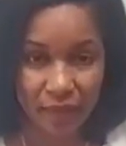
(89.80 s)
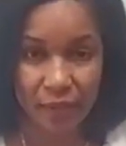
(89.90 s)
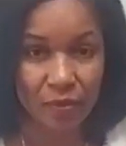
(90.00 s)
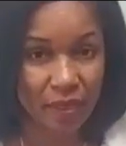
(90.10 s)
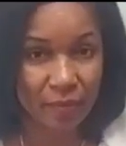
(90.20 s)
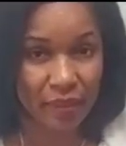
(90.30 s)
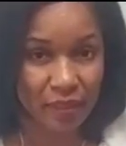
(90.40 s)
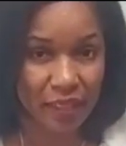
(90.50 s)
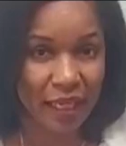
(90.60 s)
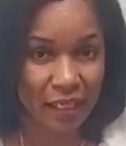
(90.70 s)
And remember
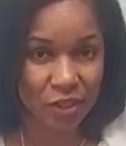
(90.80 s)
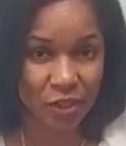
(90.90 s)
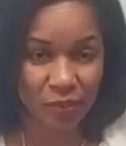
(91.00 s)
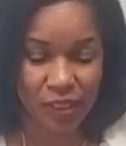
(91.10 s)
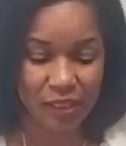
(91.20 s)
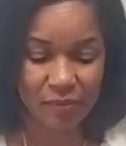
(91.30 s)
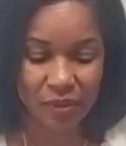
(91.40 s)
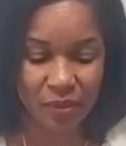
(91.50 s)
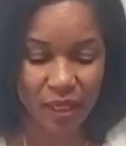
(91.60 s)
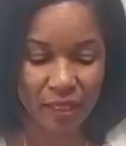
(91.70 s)
to like, share, and
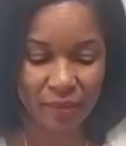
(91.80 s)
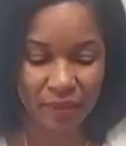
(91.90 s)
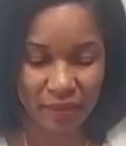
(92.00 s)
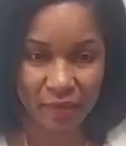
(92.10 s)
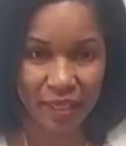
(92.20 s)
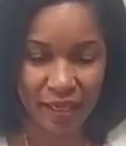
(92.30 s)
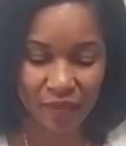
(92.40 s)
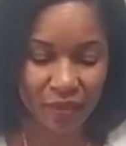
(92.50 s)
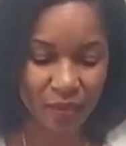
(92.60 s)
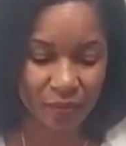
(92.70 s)
subscribe if you
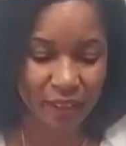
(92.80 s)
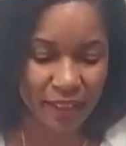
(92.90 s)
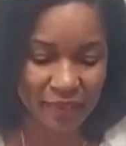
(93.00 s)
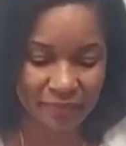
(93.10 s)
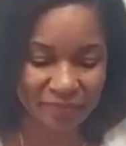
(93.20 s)
haven't already.